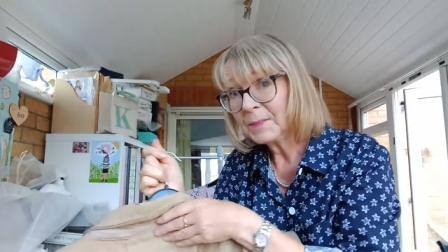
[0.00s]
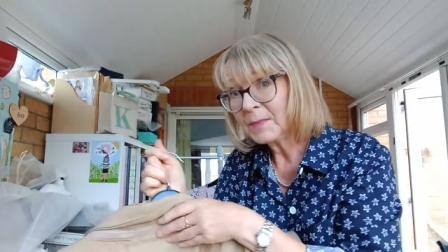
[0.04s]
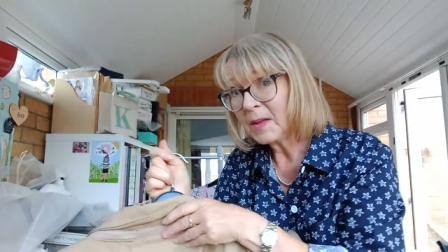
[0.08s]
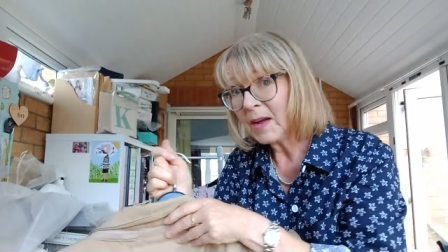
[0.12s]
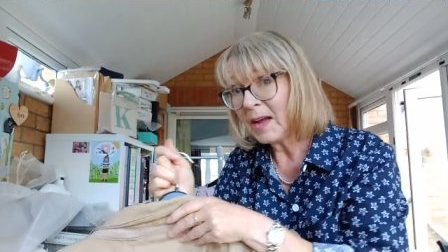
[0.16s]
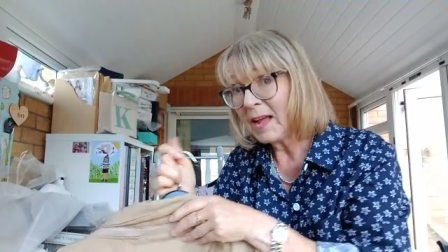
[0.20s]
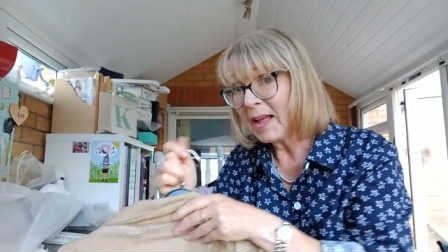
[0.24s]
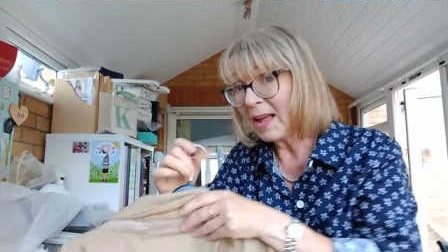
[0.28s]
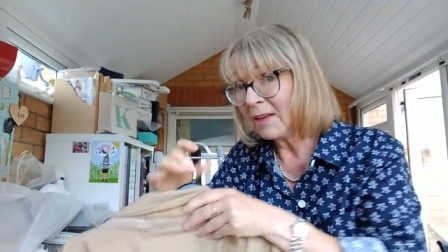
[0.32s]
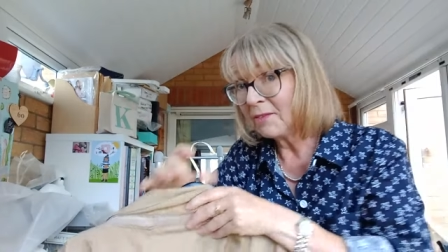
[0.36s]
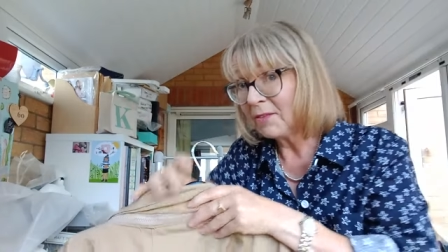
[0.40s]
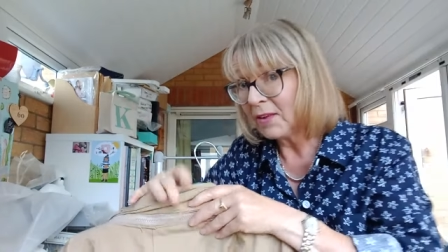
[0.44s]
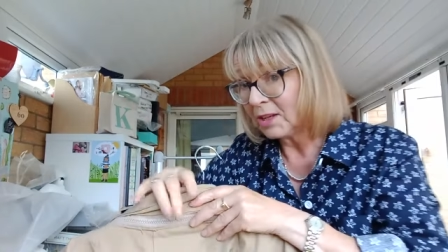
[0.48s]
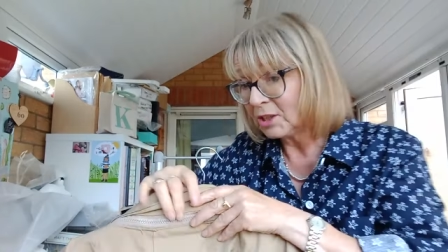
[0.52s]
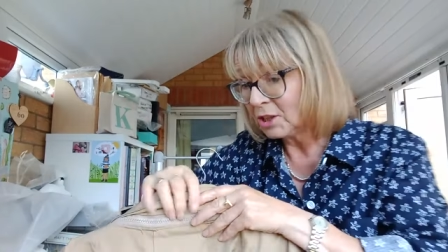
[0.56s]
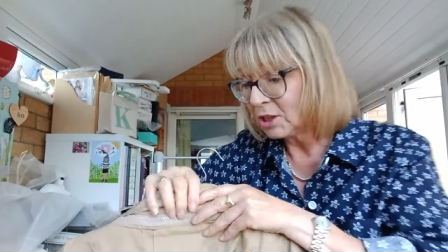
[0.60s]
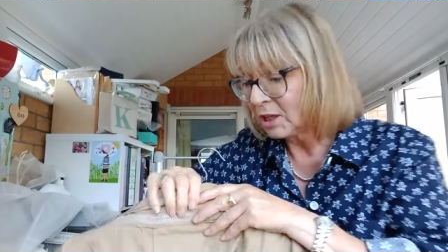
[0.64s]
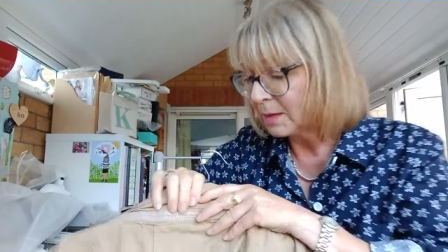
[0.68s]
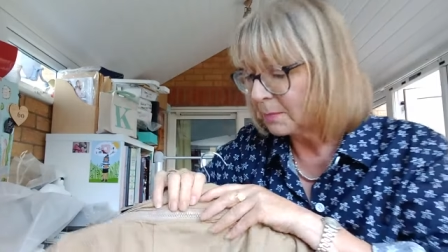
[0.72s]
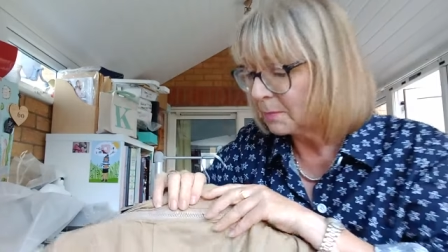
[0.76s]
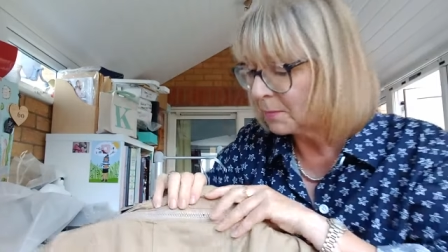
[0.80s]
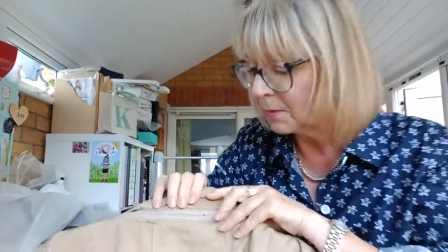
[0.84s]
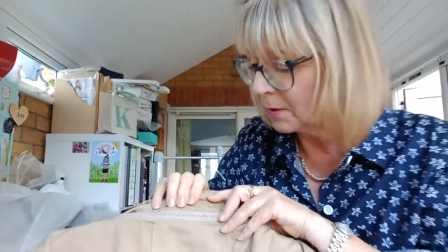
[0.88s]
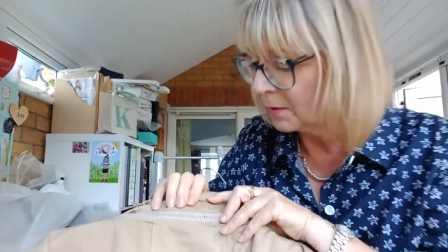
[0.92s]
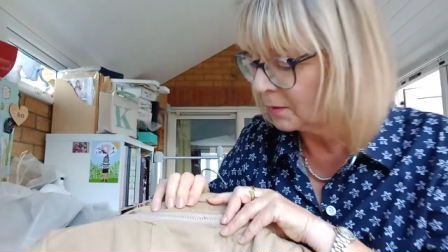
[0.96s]
I have
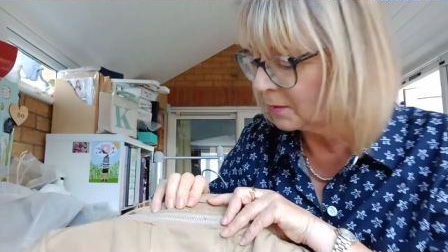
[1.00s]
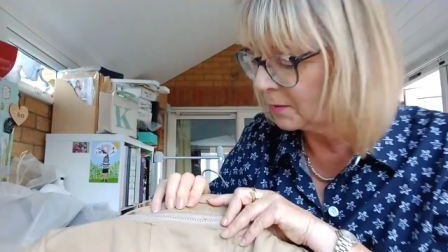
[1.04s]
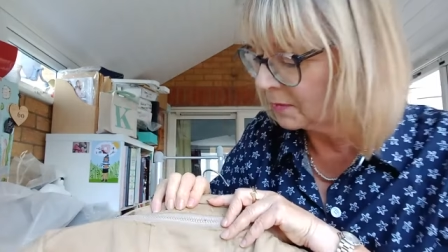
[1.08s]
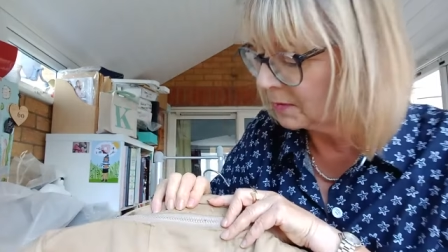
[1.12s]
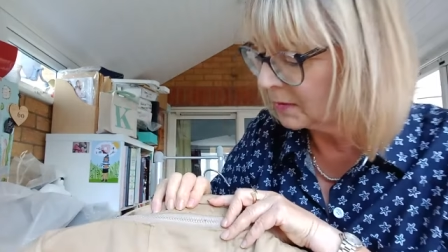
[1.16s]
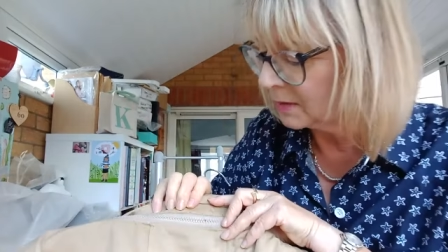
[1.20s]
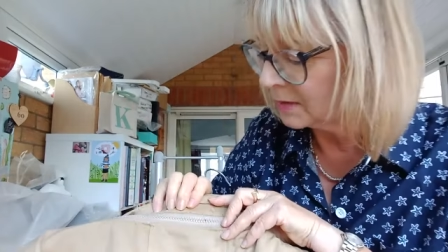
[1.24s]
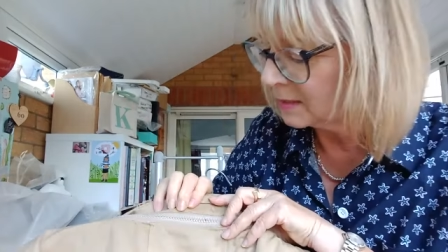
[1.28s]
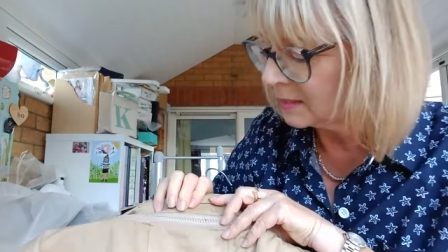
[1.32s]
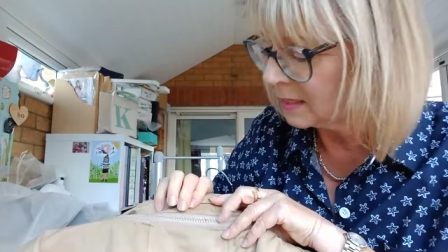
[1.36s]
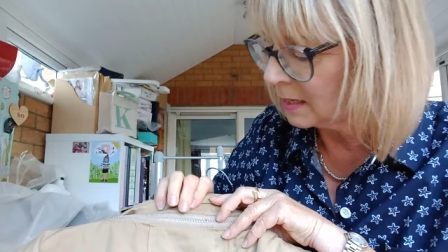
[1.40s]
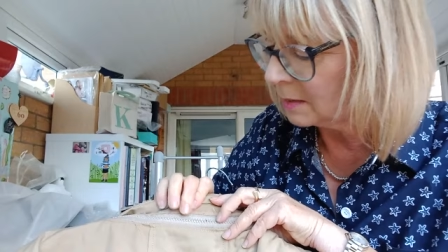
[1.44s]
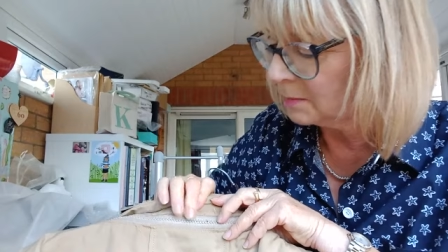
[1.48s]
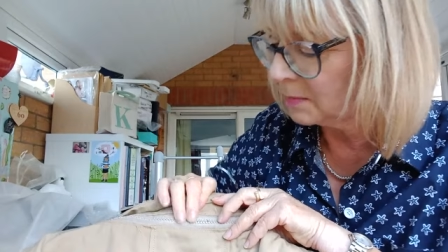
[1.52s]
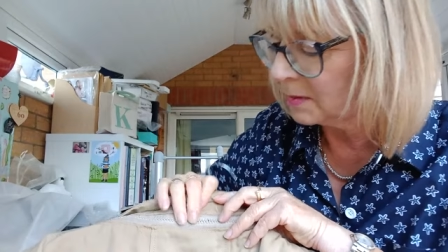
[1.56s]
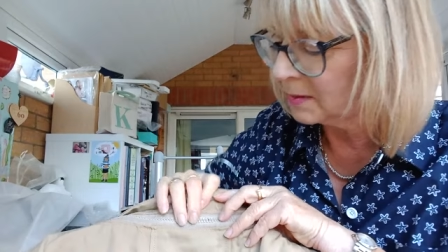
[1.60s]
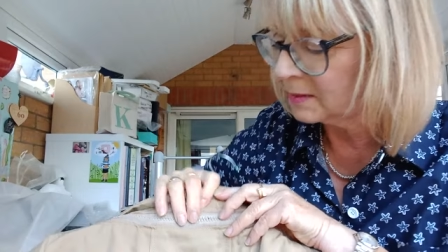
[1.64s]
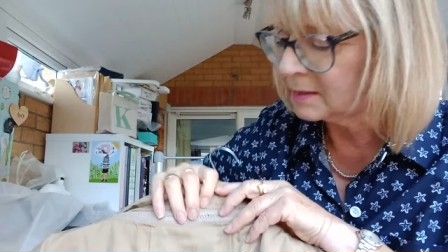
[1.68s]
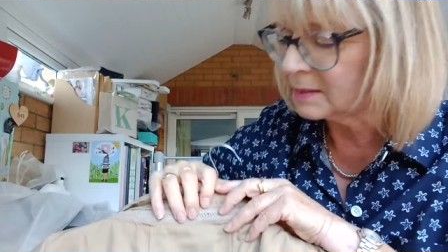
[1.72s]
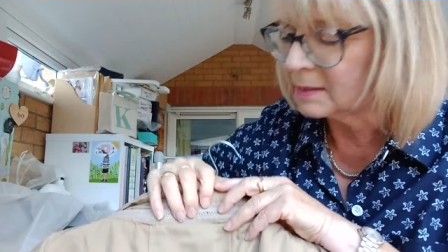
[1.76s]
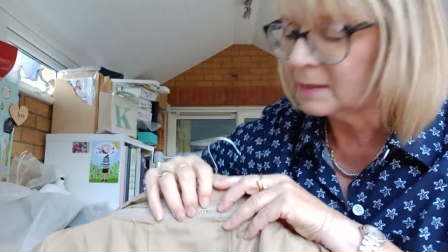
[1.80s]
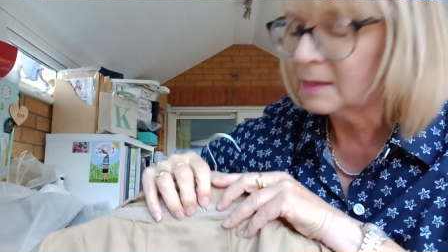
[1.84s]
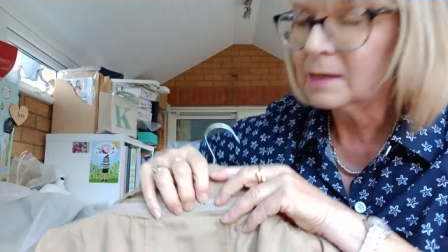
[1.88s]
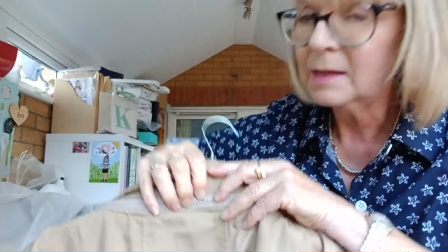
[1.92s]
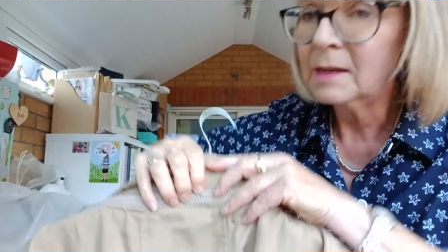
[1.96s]
actually broken the zip.
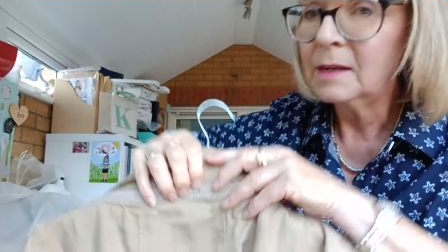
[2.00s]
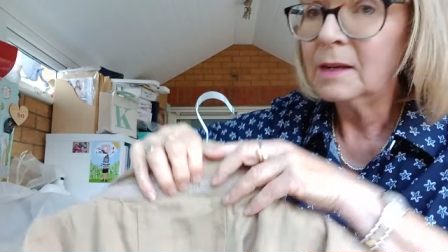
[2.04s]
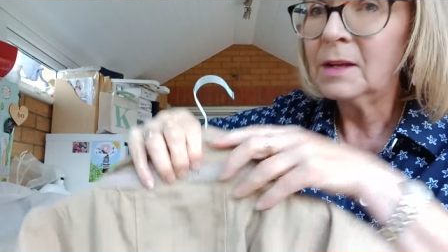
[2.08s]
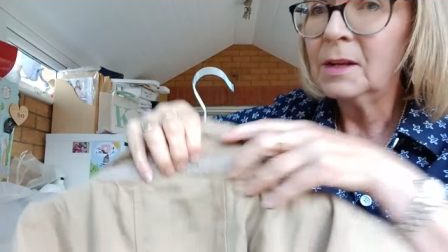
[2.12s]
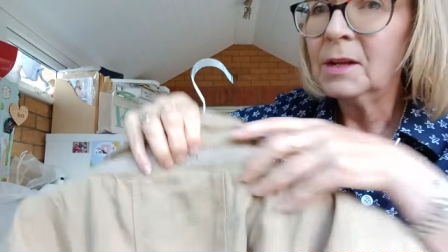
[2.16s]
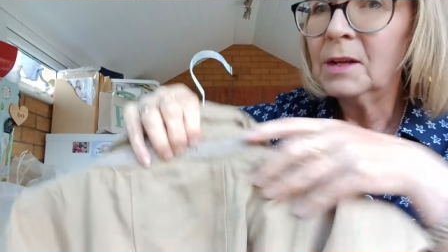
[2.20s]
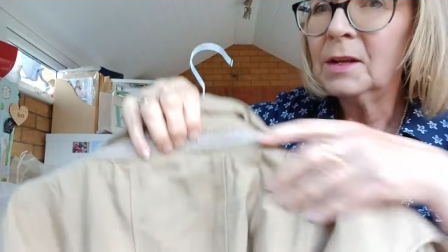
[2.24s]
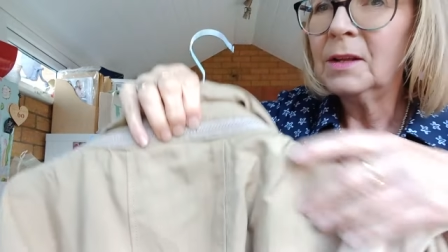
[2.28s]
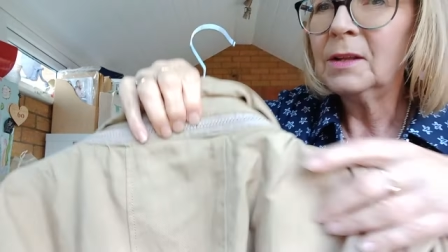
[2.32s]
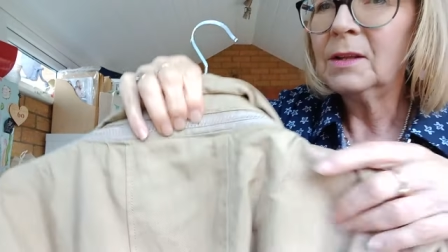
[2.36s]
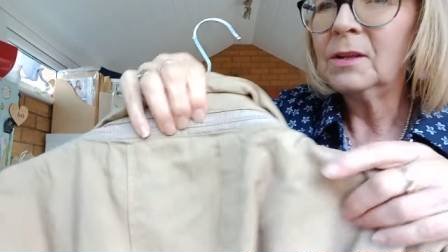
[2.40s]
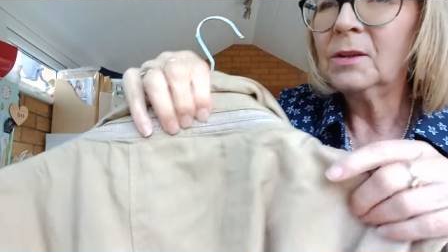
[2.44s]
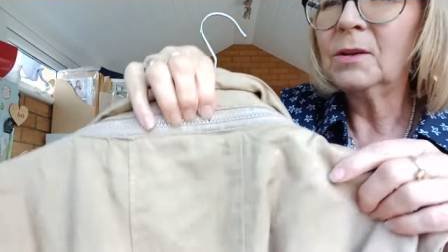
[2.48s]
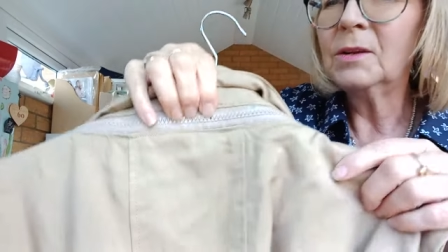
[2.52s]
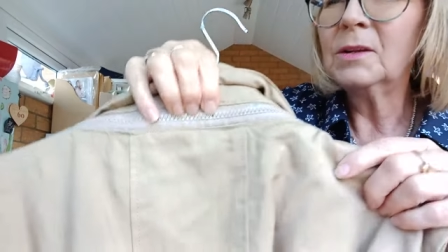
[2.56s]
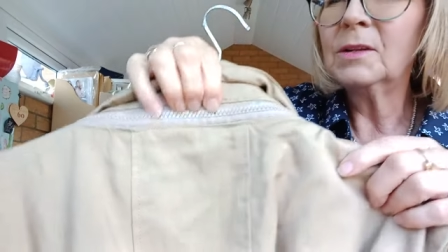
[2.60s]
You